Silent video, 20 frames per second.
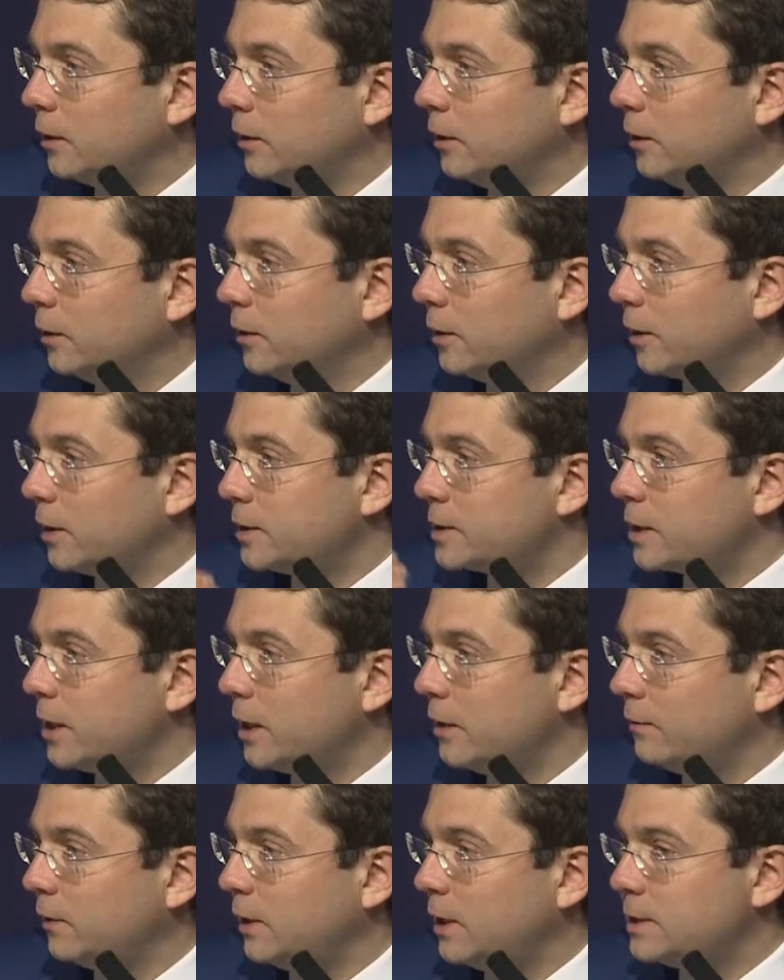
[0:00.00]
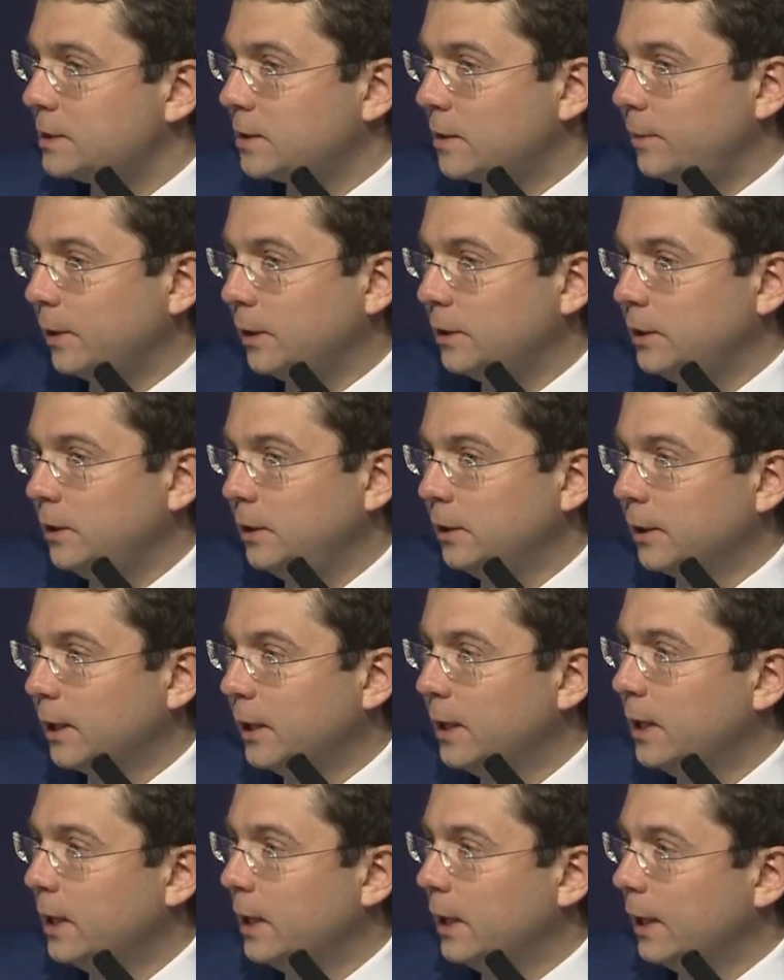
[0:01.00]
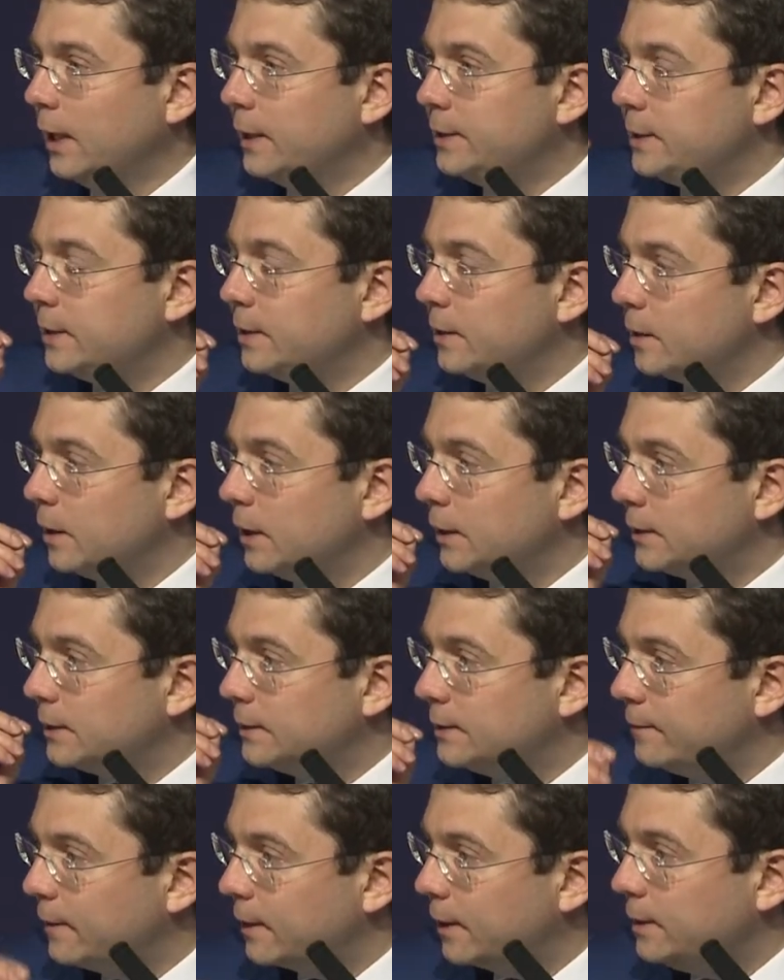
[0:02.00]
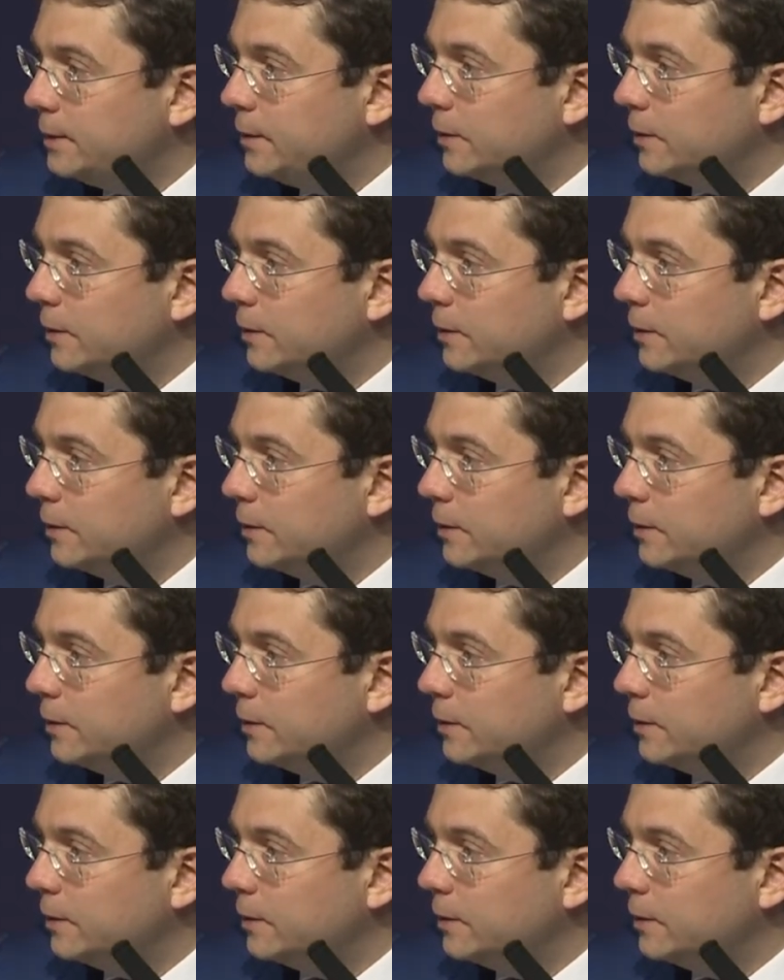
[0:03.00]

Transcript: What is especially important here.